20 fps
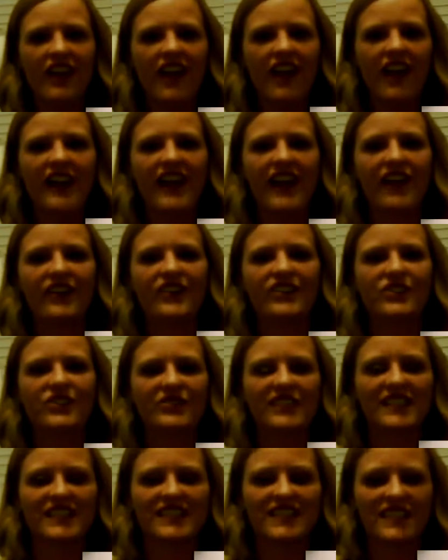and how to do
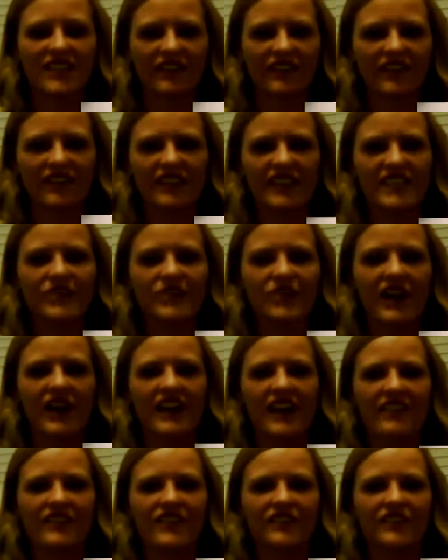things differently so I could
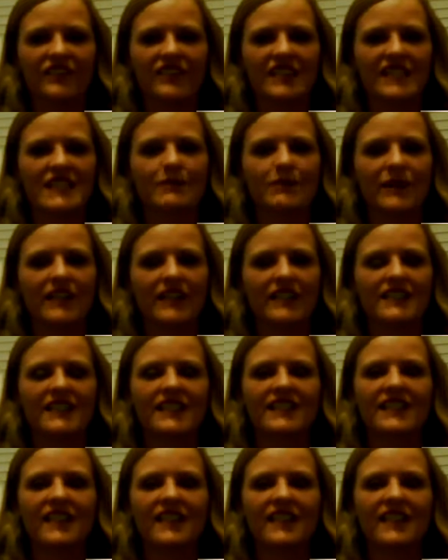have different experiences.